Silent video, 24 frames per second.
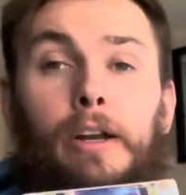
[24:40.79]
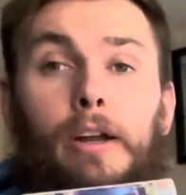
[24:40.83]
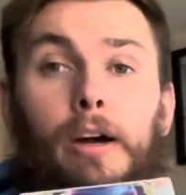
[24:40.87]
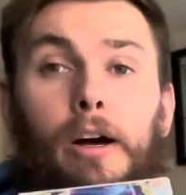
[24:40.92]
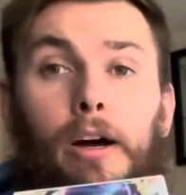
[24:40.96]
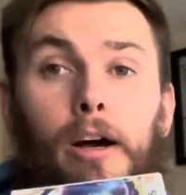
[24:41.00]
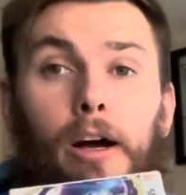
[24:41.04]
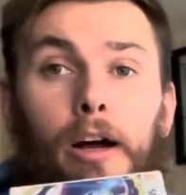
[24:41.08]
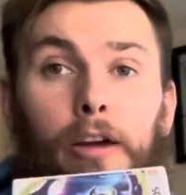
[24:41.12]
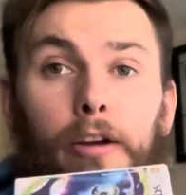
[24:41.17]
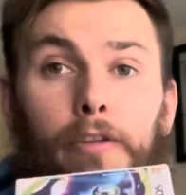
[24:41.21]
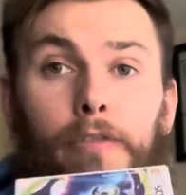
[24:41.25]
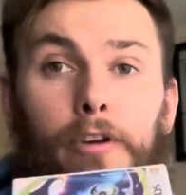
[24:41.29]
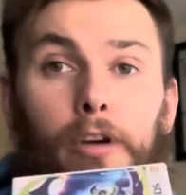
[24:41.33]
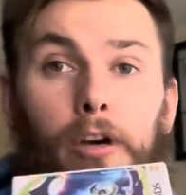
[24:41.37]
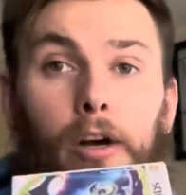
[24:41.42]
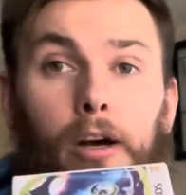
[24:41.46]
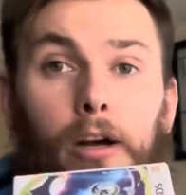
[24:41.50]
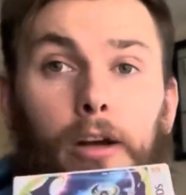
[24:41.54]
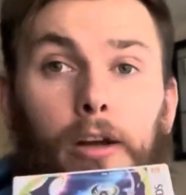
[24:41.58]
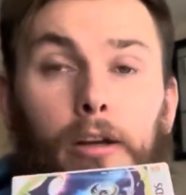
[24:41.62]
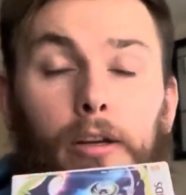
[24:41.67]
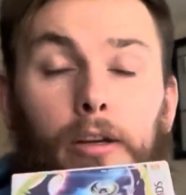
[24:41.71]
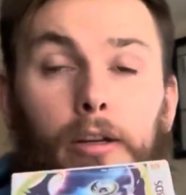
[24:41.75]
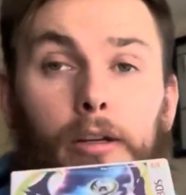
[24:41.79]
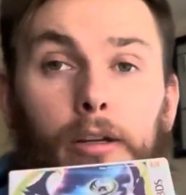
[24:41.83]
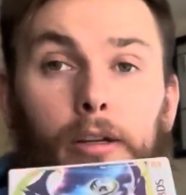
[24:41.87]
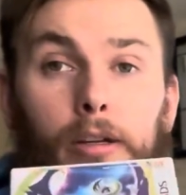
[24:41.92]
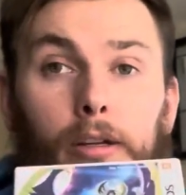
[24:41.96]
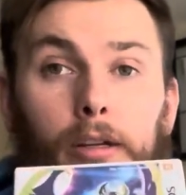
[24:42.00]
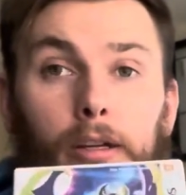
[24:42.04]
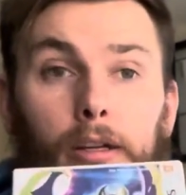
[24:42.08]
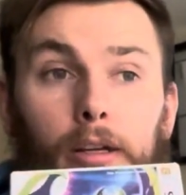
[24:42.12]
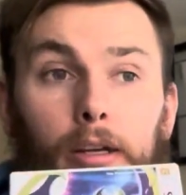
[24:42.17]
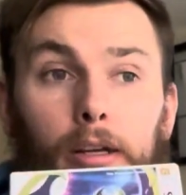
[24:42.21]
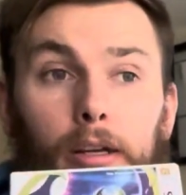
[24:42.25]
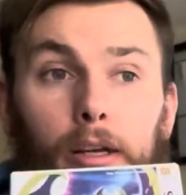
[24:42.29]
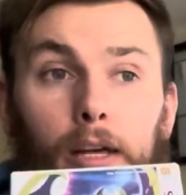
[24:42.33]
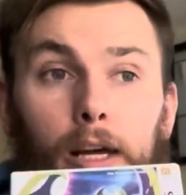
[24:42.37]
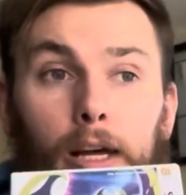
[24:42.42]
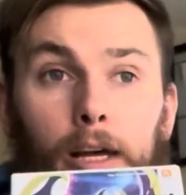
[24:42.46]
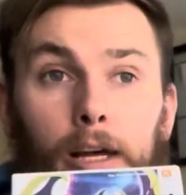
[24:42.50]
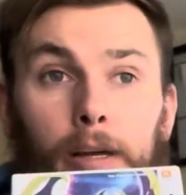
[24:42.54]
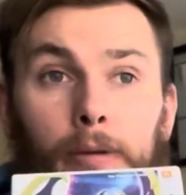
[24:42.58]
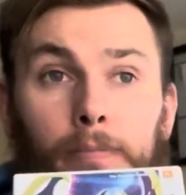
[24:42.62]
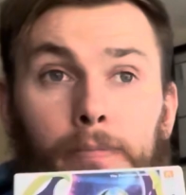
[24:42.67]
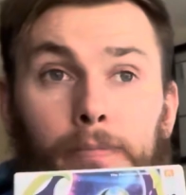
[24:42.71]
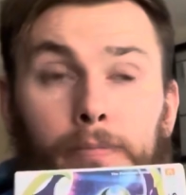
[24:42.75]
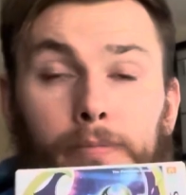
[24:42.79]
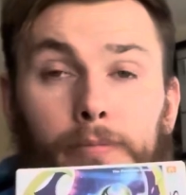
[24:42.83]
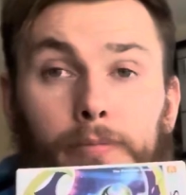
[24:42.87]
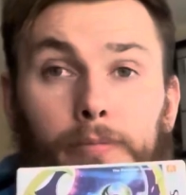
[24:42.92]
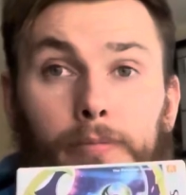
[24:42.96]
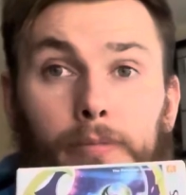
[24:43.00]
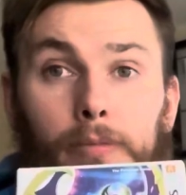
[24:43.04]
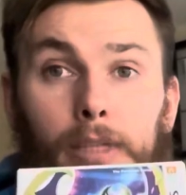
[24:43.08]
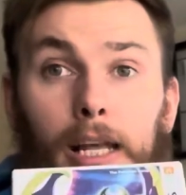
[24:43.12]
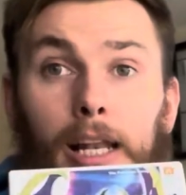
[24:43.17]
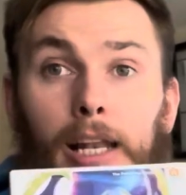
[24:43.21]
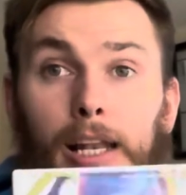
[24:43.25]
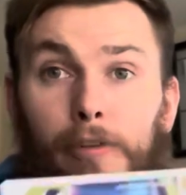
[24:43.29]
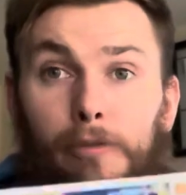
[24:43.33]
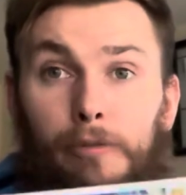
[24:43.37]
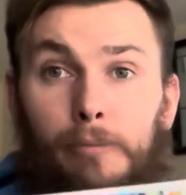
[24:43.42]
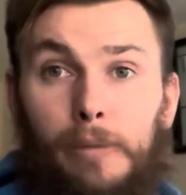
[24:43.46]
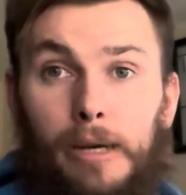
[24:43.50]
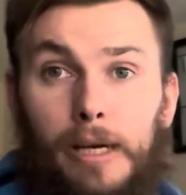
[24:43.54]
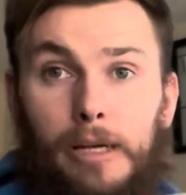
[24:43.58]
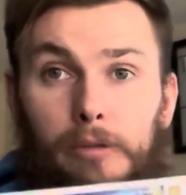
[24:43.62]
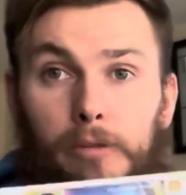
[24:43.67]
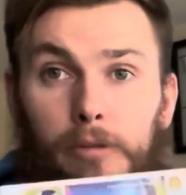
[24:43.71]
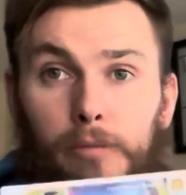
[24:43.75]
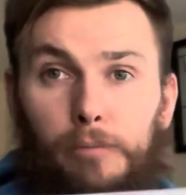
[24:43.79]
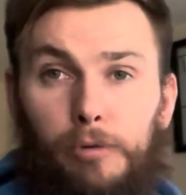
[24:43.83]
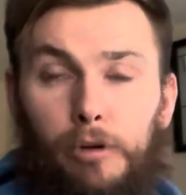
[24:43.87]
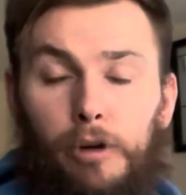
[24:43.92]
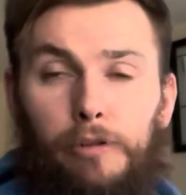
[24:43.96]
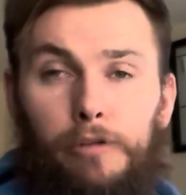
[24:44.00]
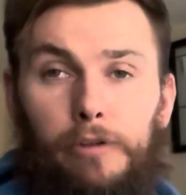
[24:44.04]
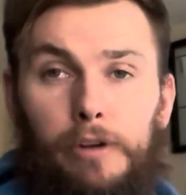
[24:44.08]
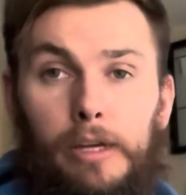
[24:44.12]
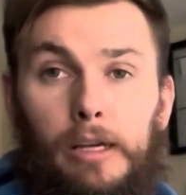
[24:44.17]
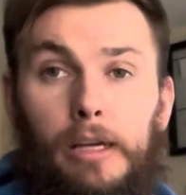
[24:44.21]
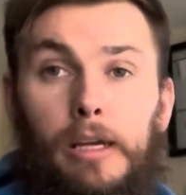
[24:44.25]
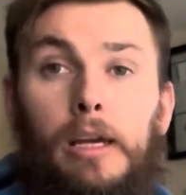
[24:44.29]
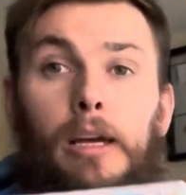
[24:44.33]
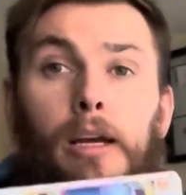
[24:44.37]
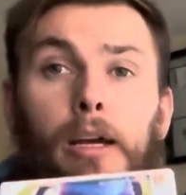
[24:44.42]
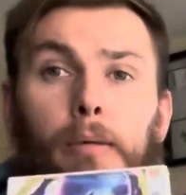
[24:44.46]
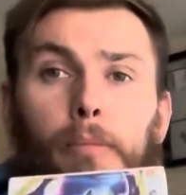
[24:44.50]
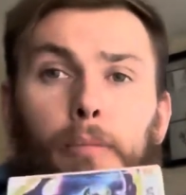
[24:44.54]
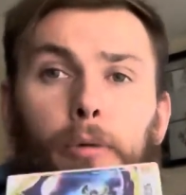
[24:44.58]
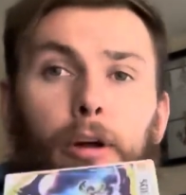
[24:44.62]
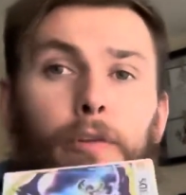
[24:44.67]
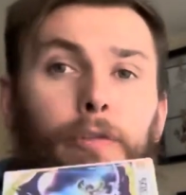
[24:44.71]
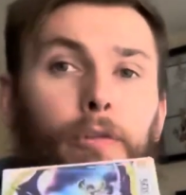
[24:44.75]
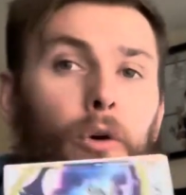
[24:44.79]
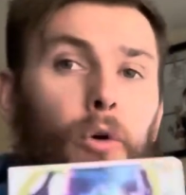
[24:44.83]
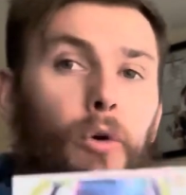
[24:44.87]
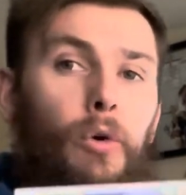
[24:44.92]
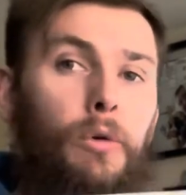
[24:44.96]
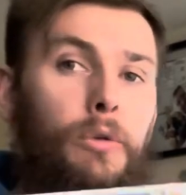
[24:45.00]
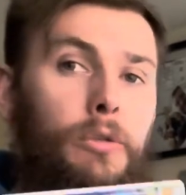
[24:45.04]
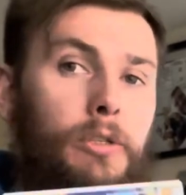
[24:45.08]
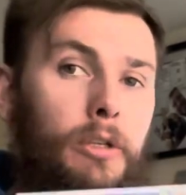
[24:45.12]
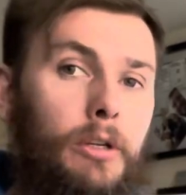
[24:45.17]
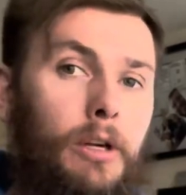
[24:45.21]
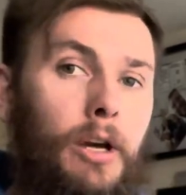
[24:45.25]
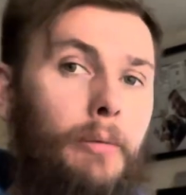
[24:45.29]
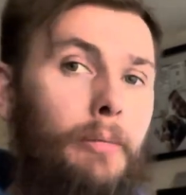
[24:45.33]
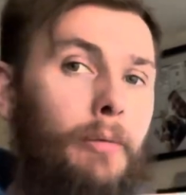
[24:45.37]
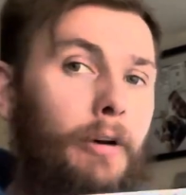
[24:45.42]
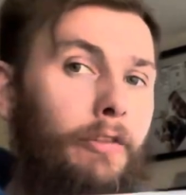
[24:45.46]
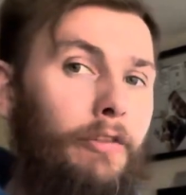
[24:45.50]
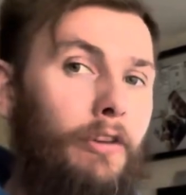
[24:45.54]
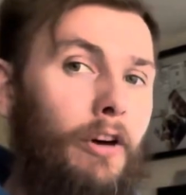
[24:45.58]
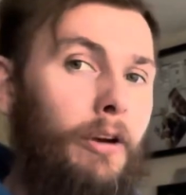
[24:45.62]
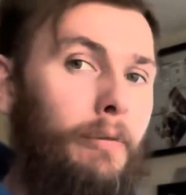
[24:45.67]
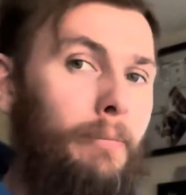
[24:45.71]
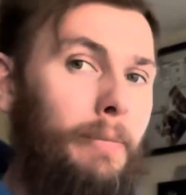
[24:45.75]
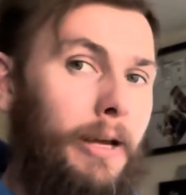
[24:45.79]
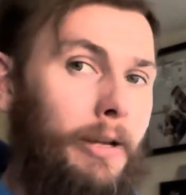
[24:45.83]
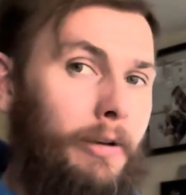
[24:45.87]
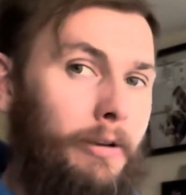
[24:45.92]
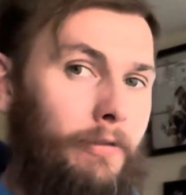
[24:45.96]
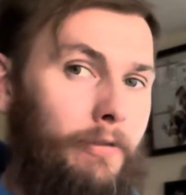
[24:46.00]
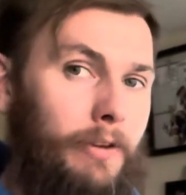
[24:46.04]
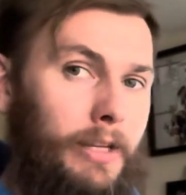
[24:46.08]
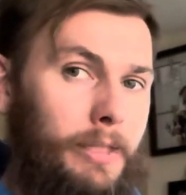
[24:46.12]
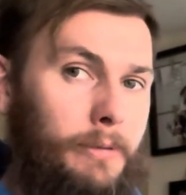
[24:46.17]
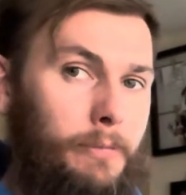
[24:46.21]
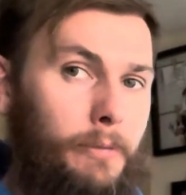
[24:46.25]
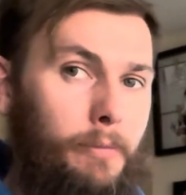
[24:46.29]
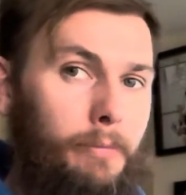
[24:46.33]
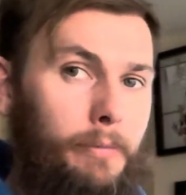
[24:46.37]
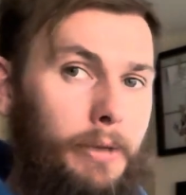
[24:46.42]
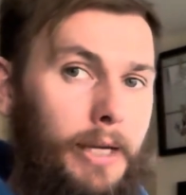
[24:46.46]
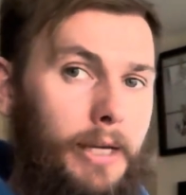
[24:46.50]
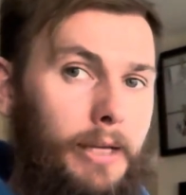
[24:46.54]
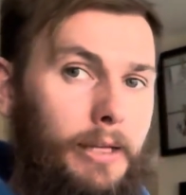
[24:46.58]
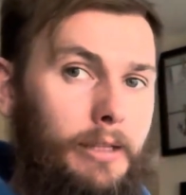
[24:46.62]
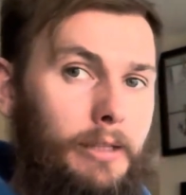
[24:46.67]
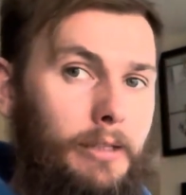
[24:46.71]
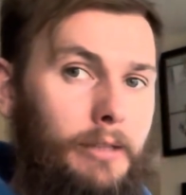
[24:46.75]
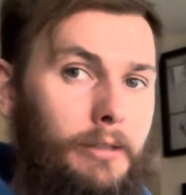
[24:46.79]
I've got £11 profit, but I've also got my £5 investment back.